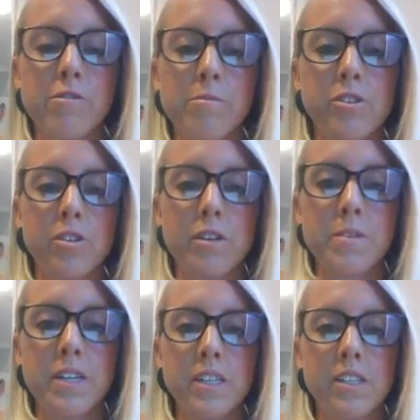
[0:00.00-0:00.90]
forma
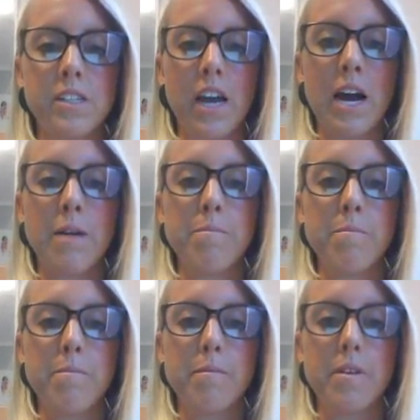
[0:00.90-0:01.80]
document
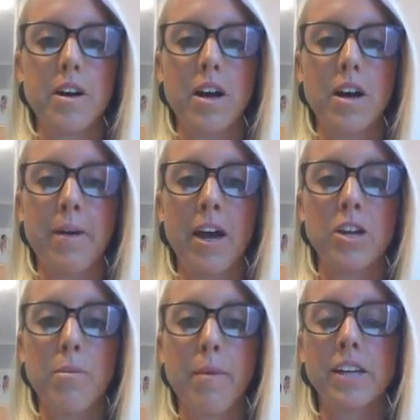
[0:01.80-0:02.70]
about
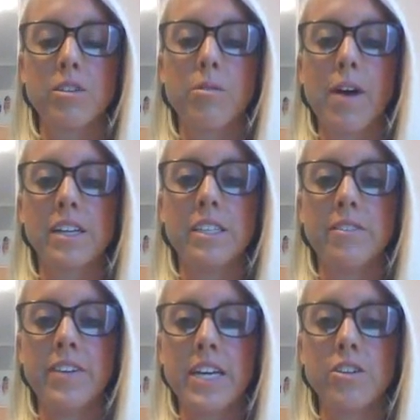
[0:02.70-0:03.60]
your practical
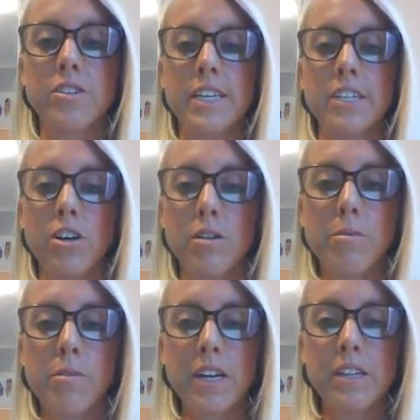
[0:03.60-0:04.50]
activity using dot
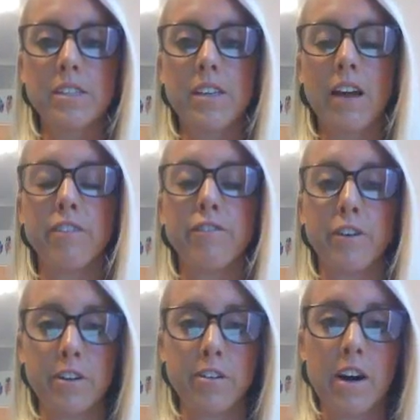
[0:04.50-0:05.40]
points and
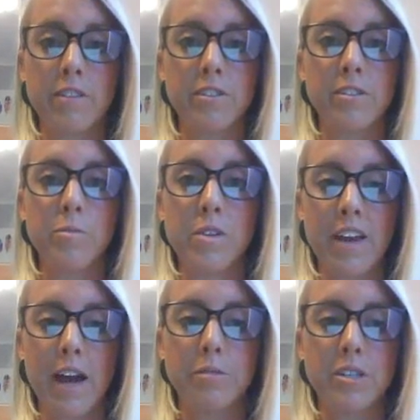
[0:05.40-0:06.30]
photographs with
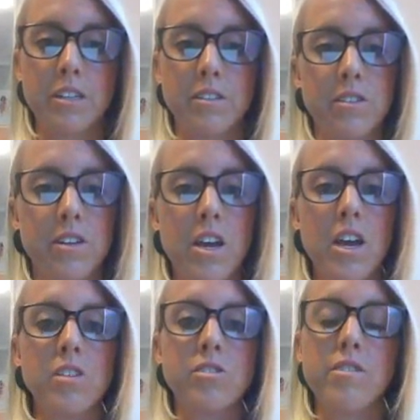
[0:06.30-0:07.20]
captions.
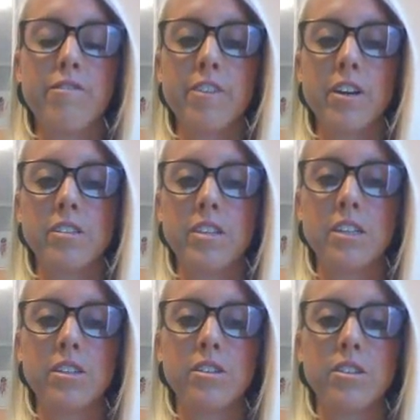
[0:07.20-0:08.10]
So the first thing
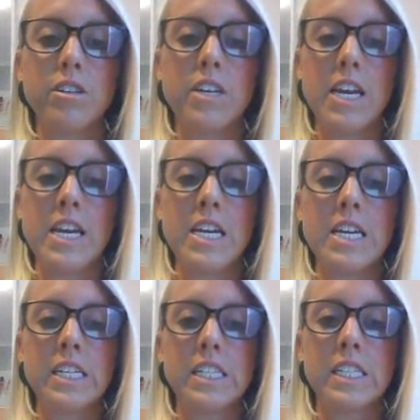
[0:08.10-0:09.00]
to do
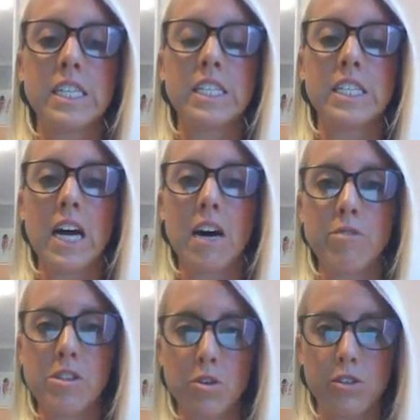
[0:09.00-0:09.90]
is start
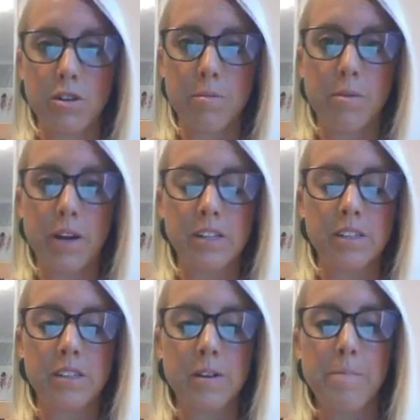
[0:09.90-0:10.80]
with your dot
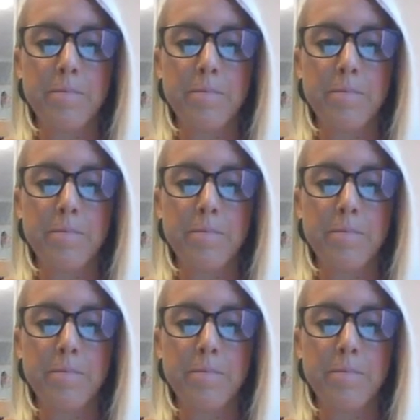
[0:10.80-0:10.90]
points.